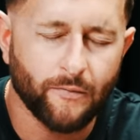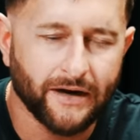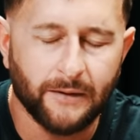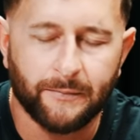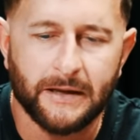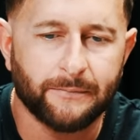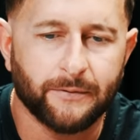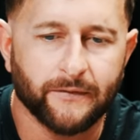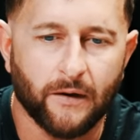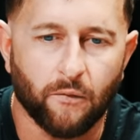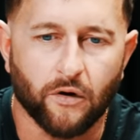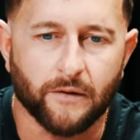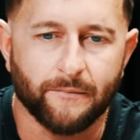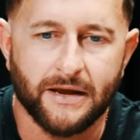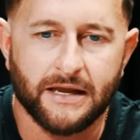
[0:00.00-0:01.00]
many people that
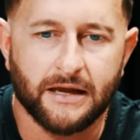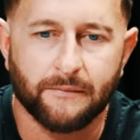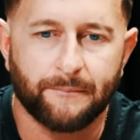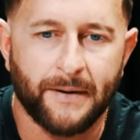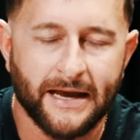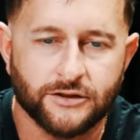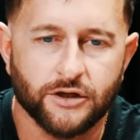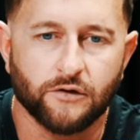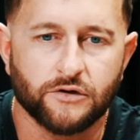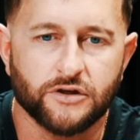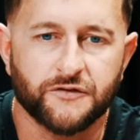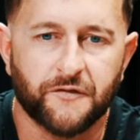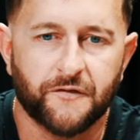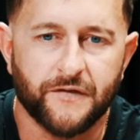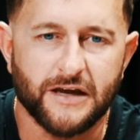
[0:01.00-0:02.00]
want to make pet
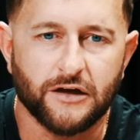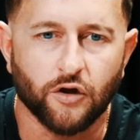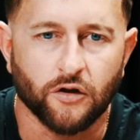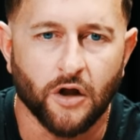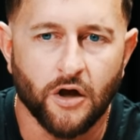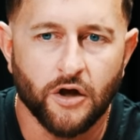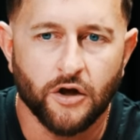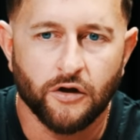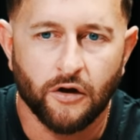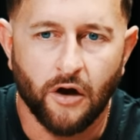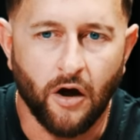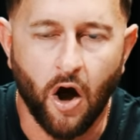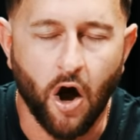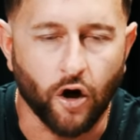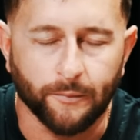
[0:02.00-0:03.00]
owners feel
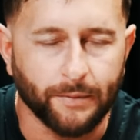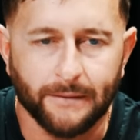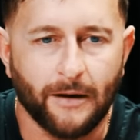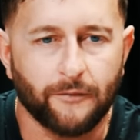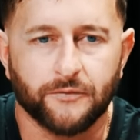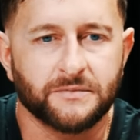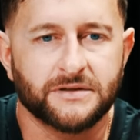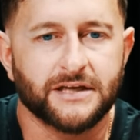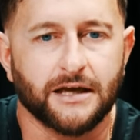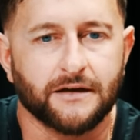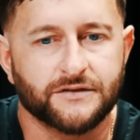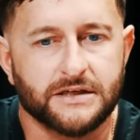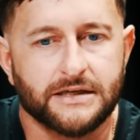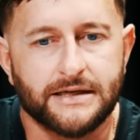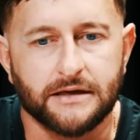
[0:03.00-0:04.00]
horrible about
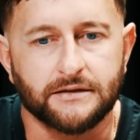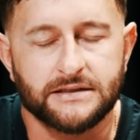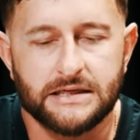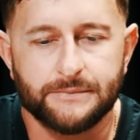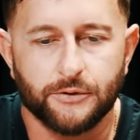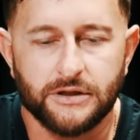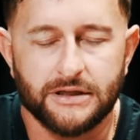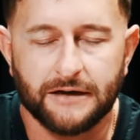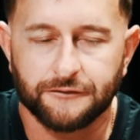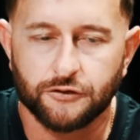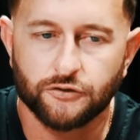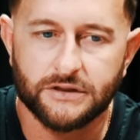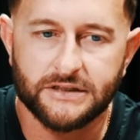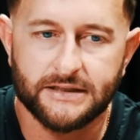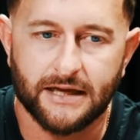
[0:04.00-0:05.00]
themselves and guilty, but you'd have to
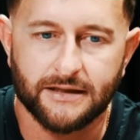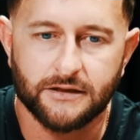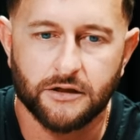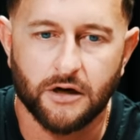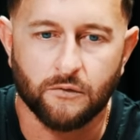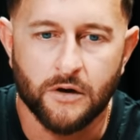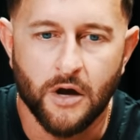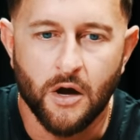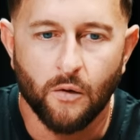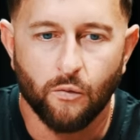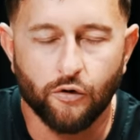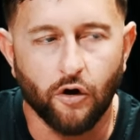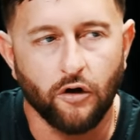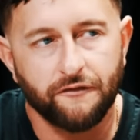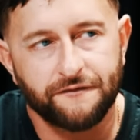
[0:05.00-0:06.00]
understand, you know,
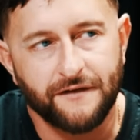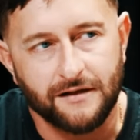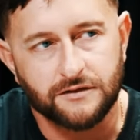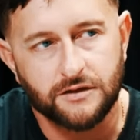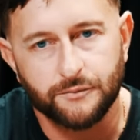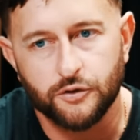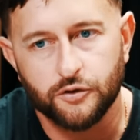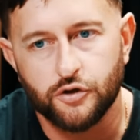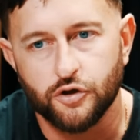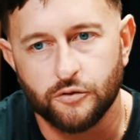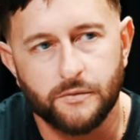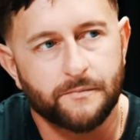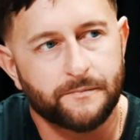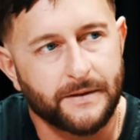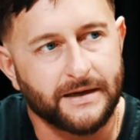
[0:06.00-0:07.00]
we're all fallible
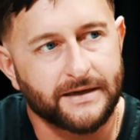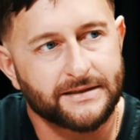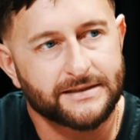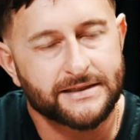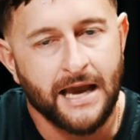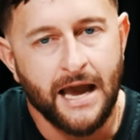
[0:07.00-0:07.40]
human beings,